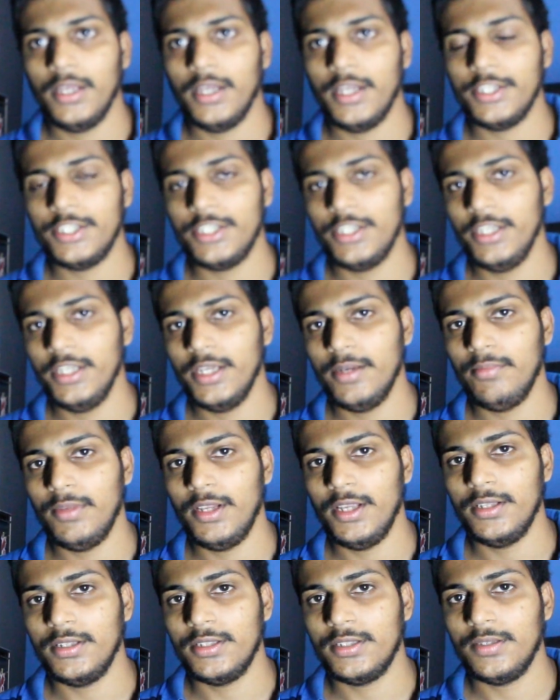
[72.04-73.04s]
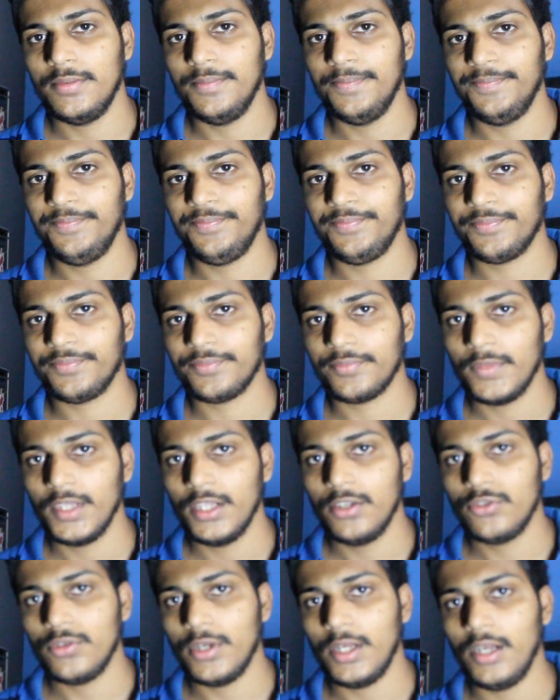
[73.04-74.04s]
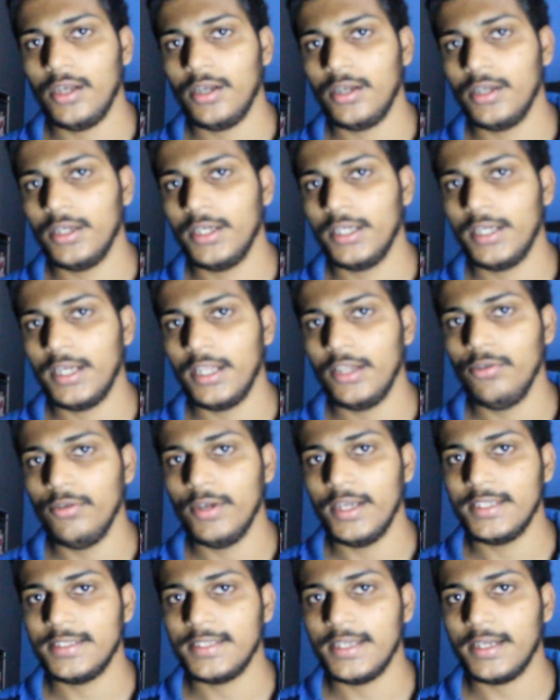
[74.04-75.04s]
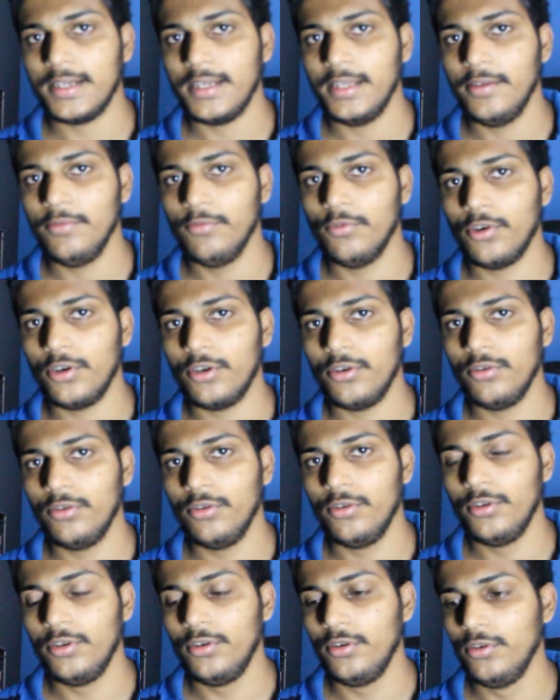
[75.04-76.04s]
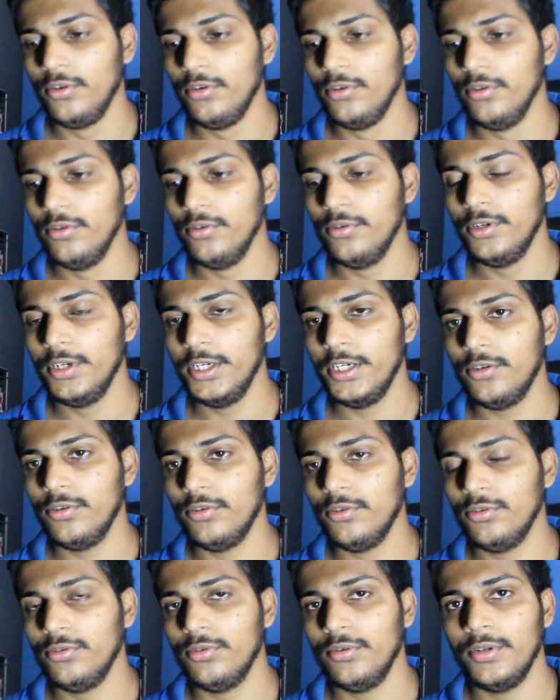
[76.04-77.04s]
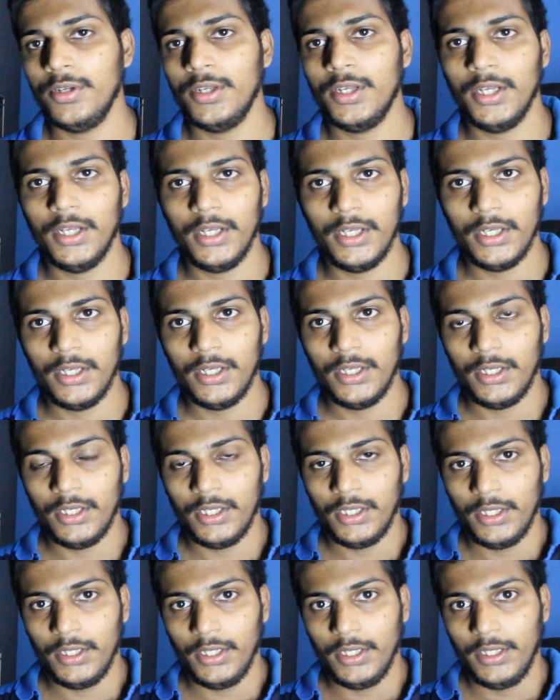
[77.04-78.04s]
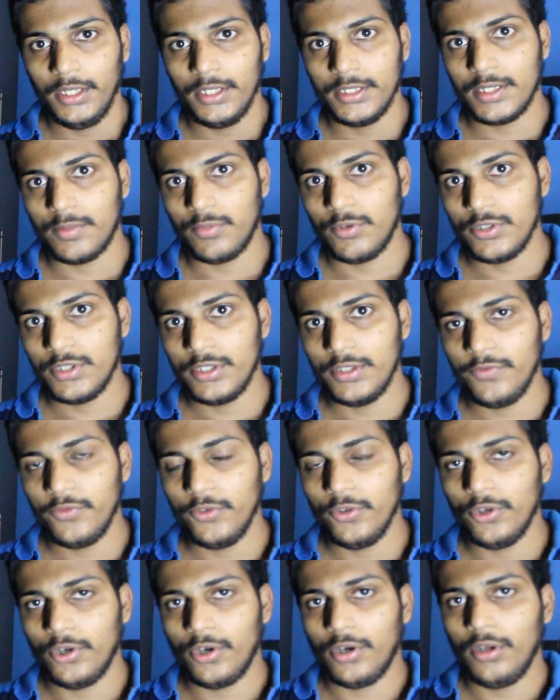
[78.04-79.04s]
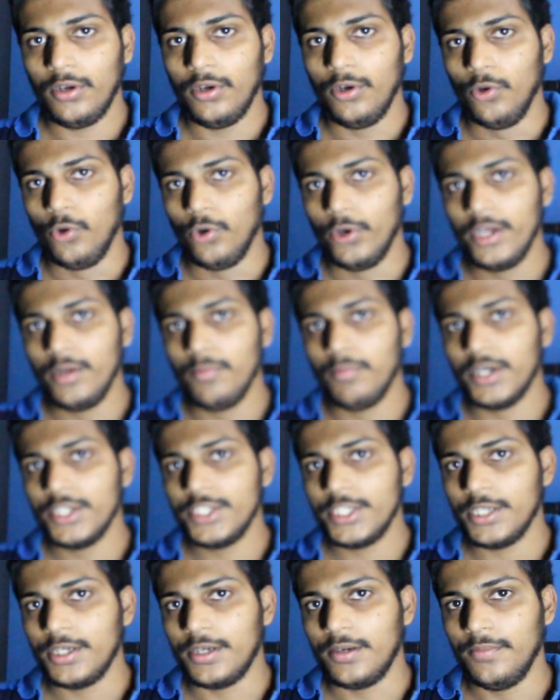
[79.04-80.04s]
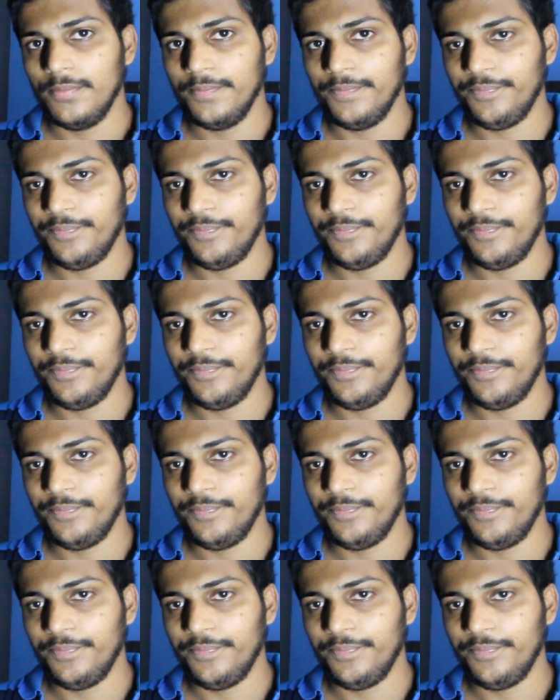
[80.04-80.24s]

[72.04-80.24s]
STM lens. So I'll tell you exactly what you need to do. Suppose if you are low in budget,